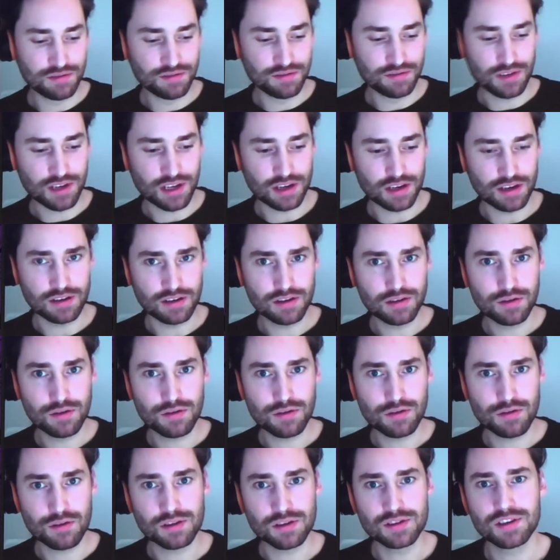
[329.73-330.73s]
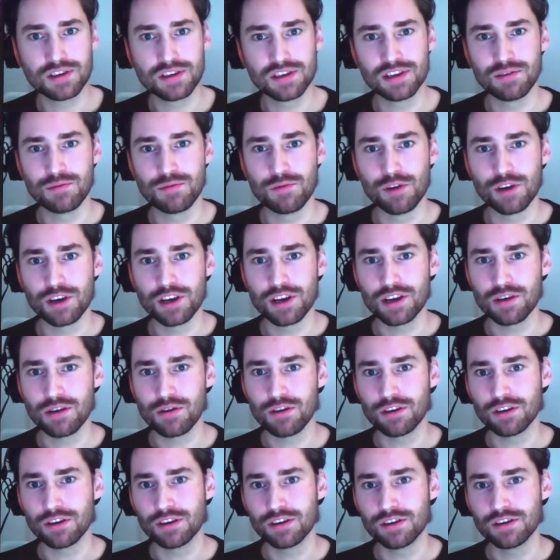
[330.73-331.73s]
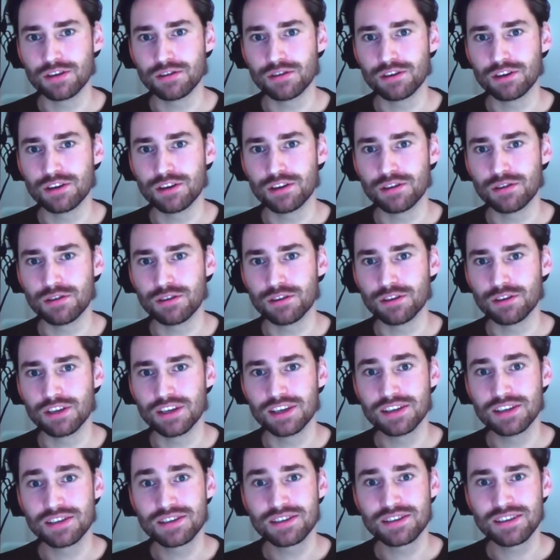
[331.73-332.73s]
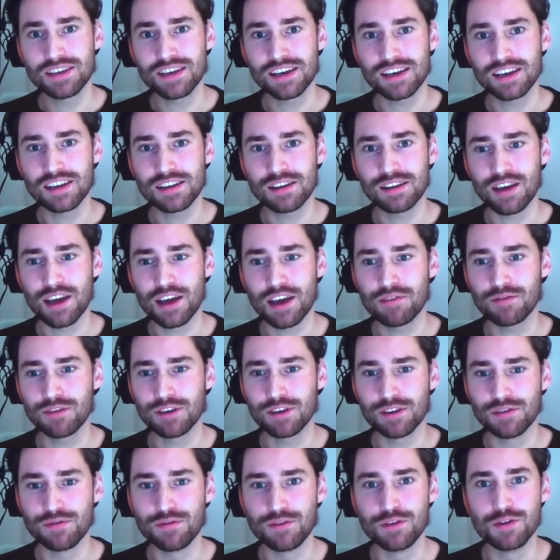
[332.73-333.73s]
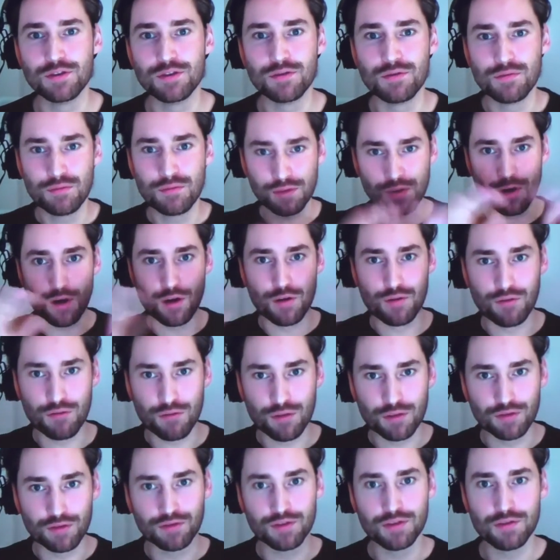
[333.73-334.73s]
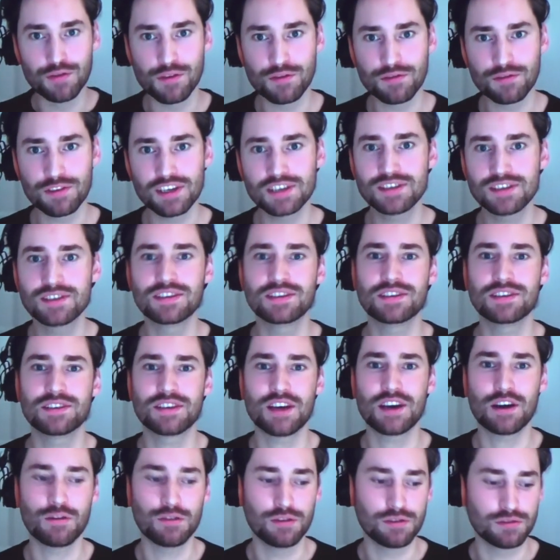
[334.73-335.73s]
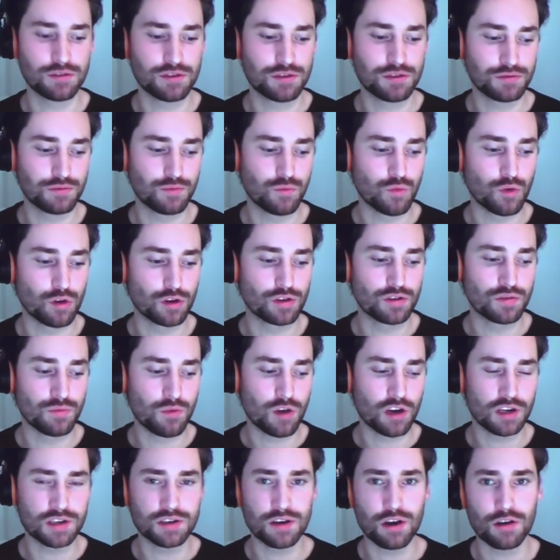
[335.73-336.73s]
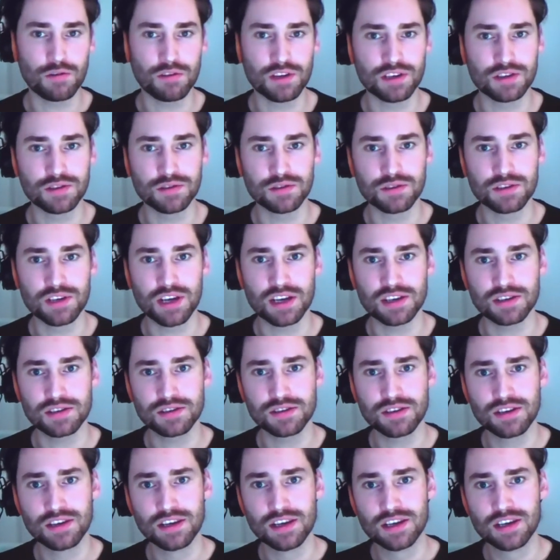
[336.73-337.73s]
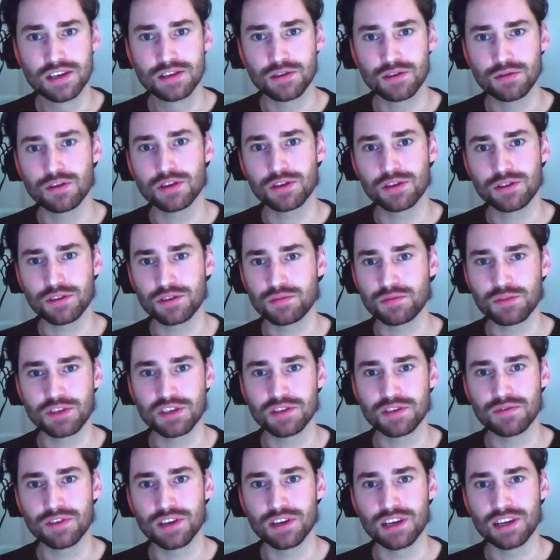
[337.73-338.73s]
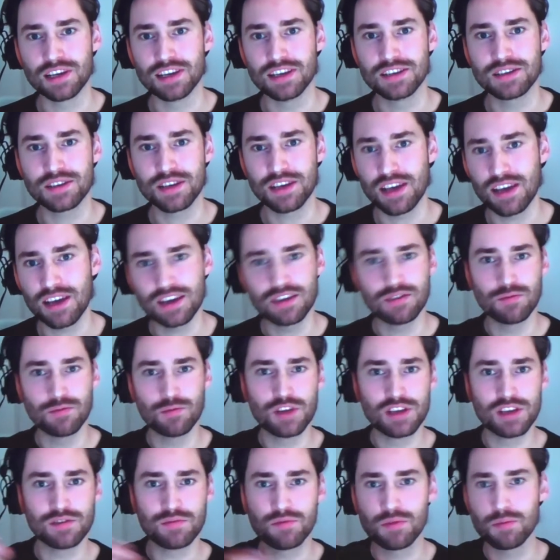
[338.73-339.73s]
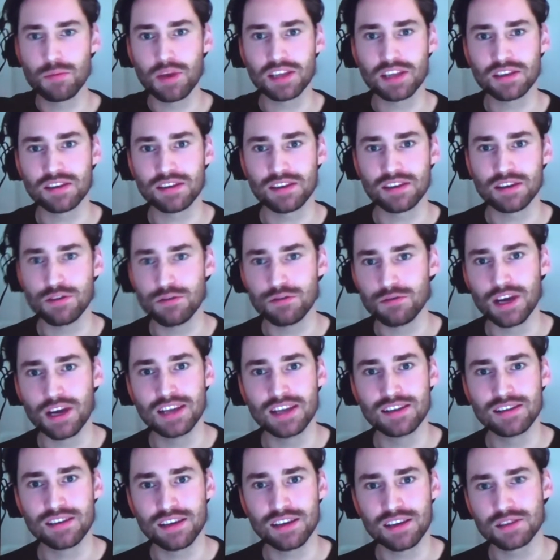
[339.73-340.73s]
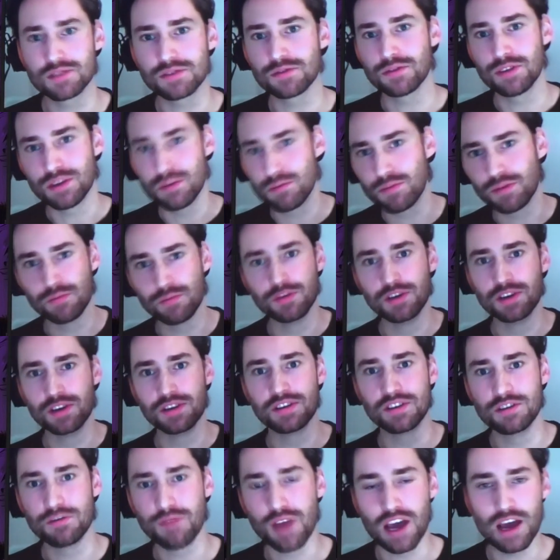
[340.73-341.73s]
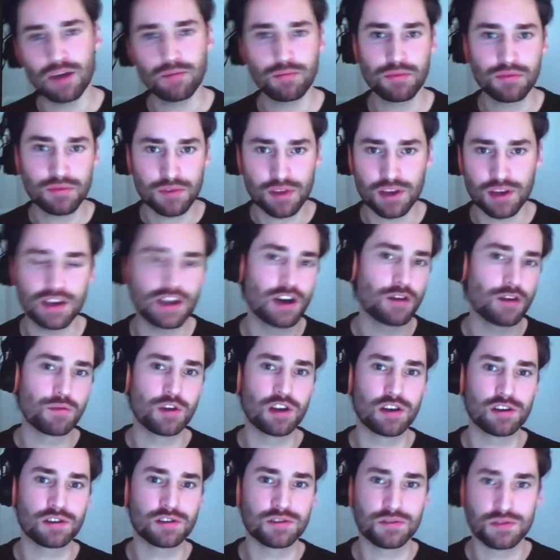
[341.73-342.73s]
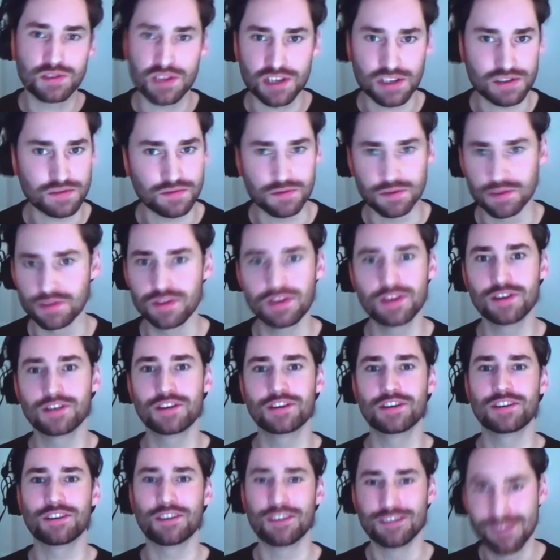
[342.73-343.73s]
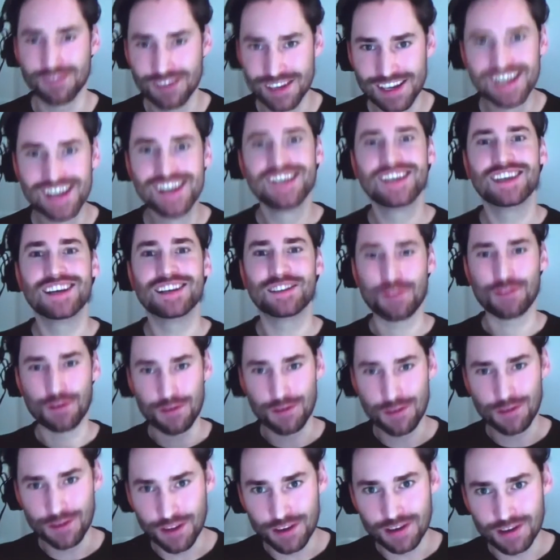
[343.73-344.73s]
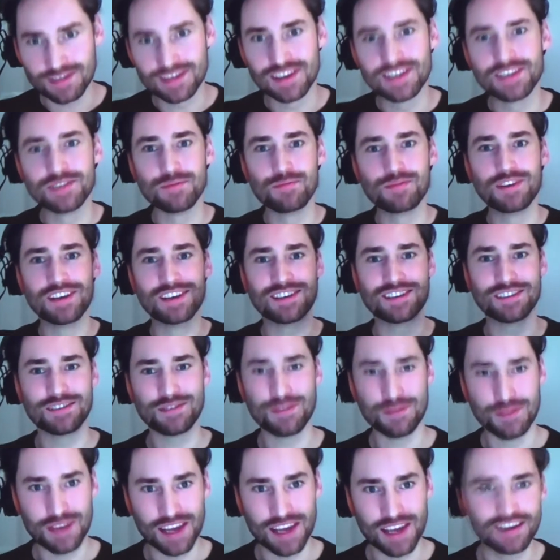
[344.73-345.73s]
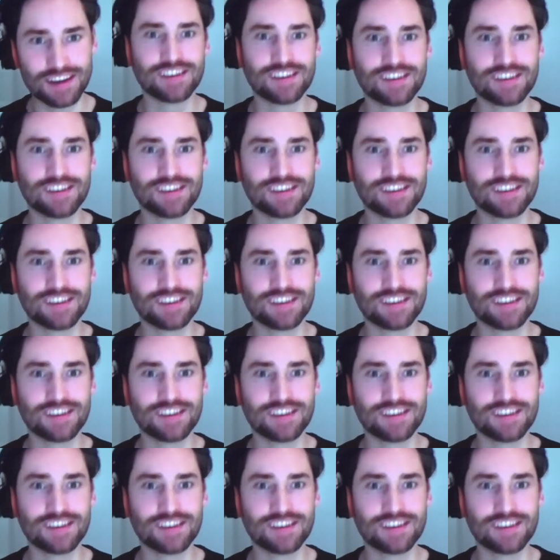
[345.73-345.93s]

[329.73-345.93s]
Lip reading: And constantly working on this and having the view, the overall view of this, this is how you should work towards hiring success. So not just specifically say, hey, we implemented a new ATS or implemented a new app and now we are successful. No. Okay. It's all those little pieces together.